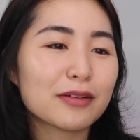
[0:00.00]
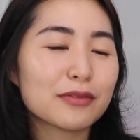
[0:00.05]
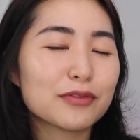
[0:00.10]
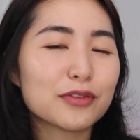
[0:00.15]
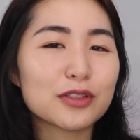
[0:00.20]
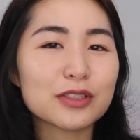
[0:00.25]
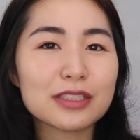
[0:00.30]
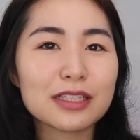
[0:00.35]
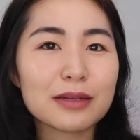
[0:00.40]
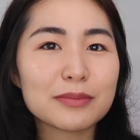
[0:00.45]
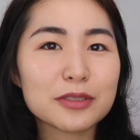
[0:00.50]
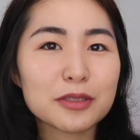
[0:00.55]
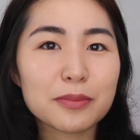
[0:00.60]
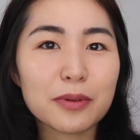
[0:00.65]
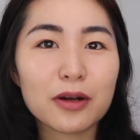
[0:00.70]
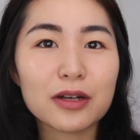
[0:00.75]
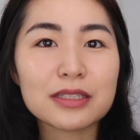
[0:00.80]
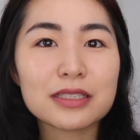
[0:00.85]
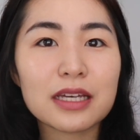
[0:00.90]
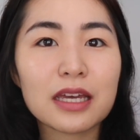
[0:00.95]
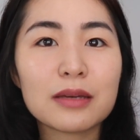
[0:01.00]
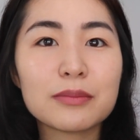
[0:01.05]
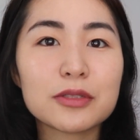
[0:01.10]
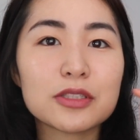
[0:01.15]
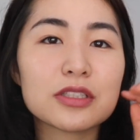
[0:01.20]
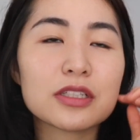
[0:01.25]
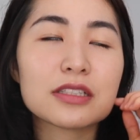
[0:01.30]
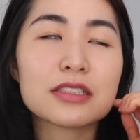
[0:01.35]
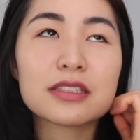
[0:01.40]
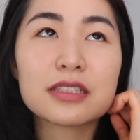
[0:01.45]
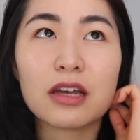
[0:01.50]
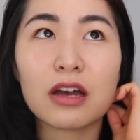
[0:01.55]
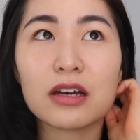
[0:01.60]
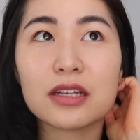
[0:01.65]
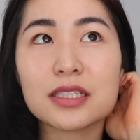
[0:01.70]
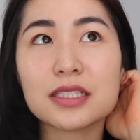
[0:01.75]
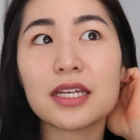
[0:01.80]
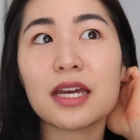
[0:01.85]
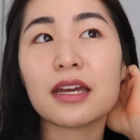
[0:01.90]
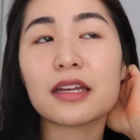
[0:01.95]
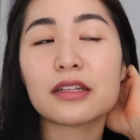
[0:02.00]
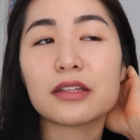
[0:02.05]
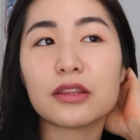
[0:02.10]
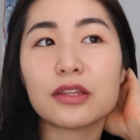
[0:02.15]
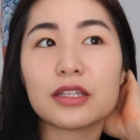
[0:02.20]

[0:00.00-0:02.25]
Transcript: full-time to part-time, you just contact